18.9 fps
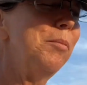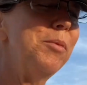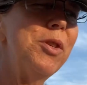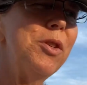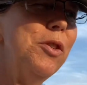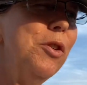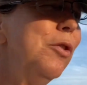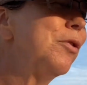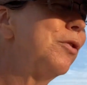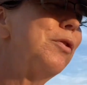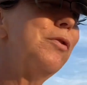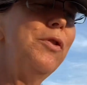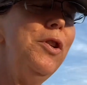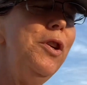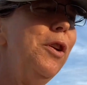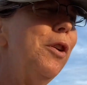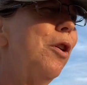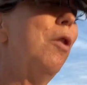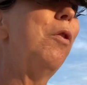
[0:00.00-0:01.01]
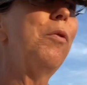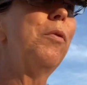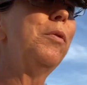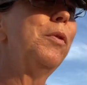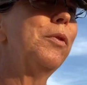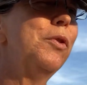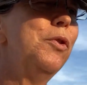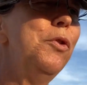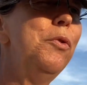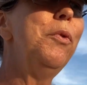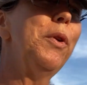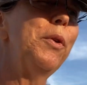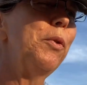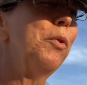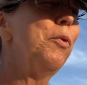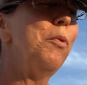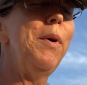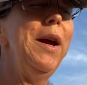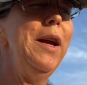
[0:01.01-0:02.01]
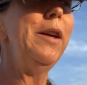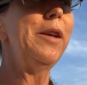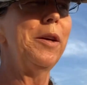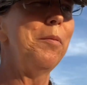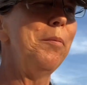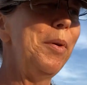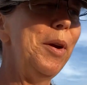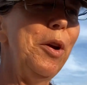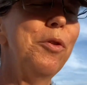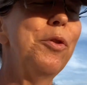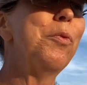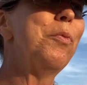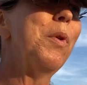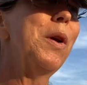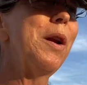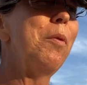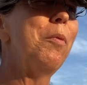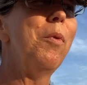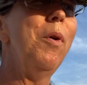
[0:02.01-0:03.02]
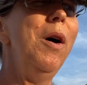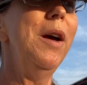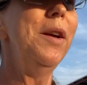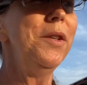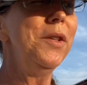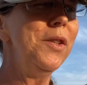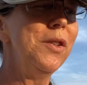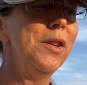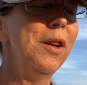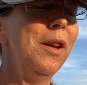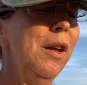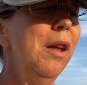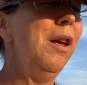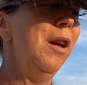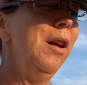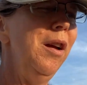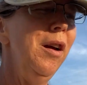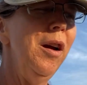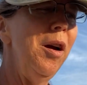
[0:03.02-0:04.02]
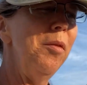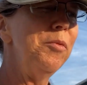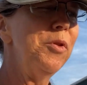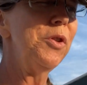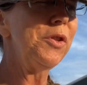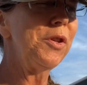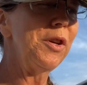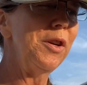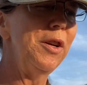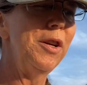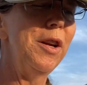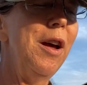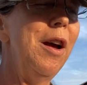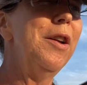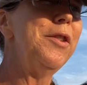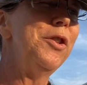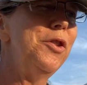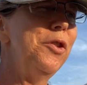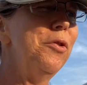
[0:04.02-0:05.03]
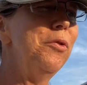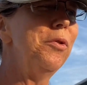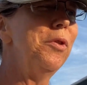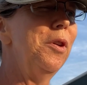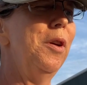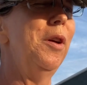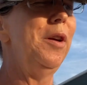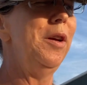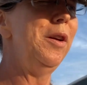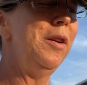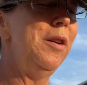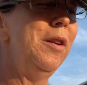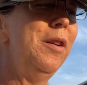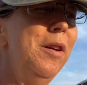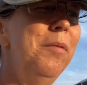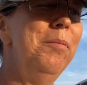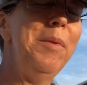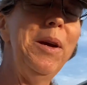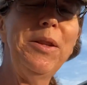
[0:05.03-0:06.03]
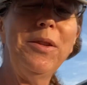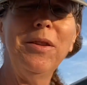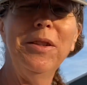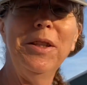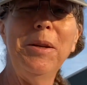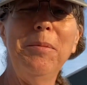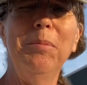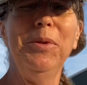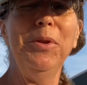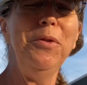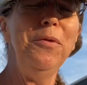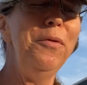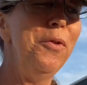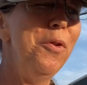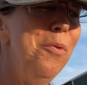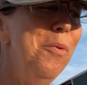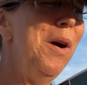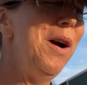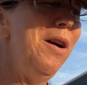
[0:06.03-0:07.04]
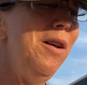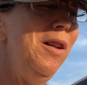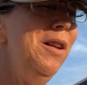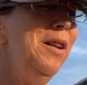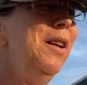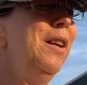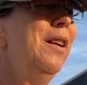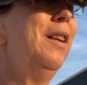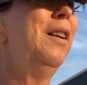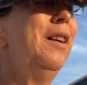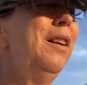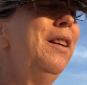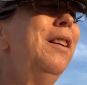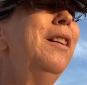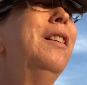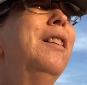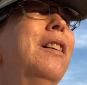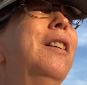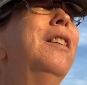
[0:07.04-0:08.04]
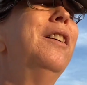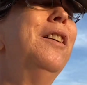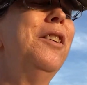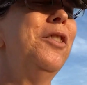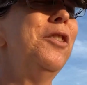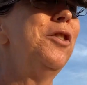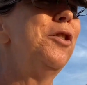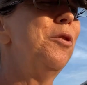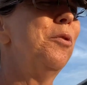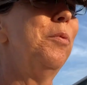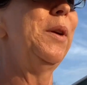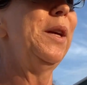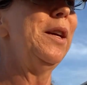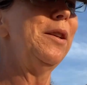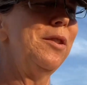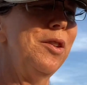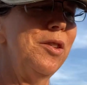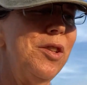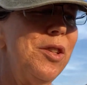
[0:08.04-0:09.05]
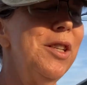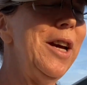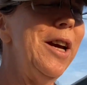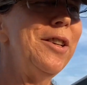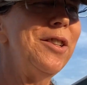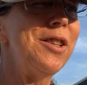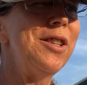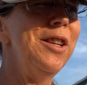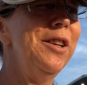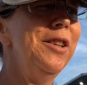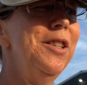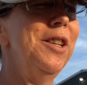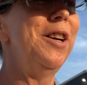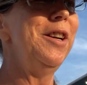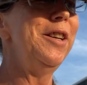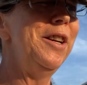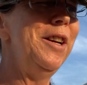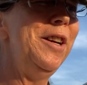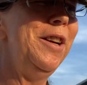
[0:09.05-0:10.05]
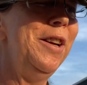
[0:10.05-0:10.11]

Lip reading: still, doing great compared to what I was. I'm just gonna not do the methylene blue for a while until we get this testing done,